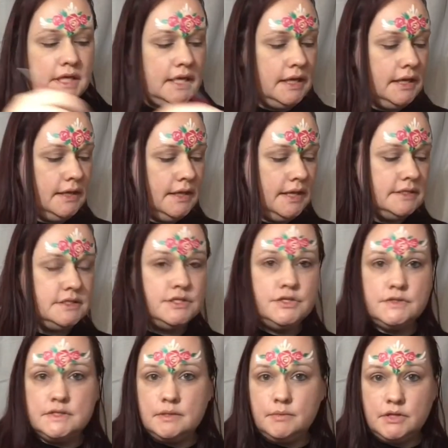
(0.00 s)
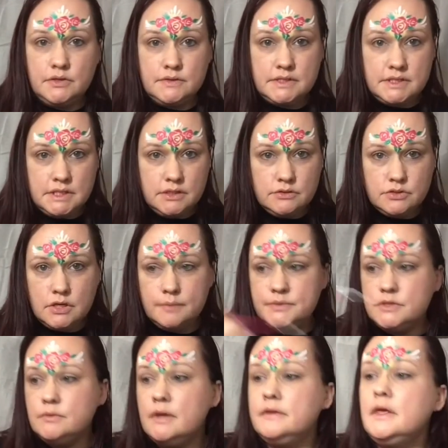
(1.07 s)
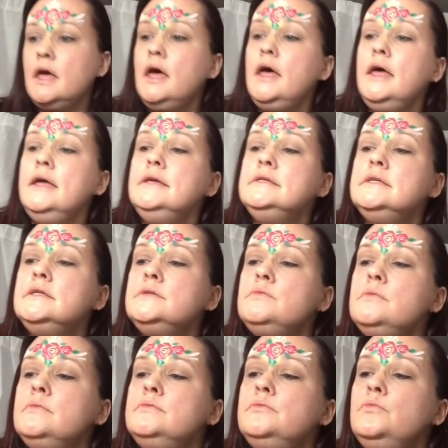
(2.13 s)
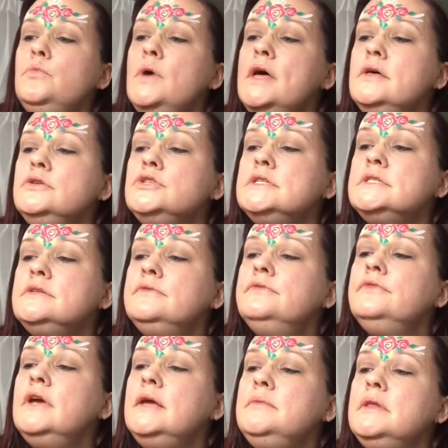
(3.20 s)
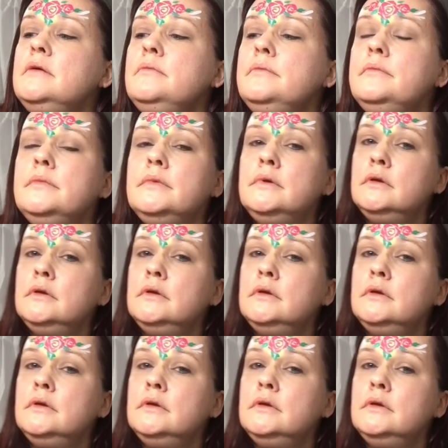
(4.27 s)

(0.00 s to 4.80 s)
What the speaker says: I like to do some of those teardrops around the eyes as well, just to frame them,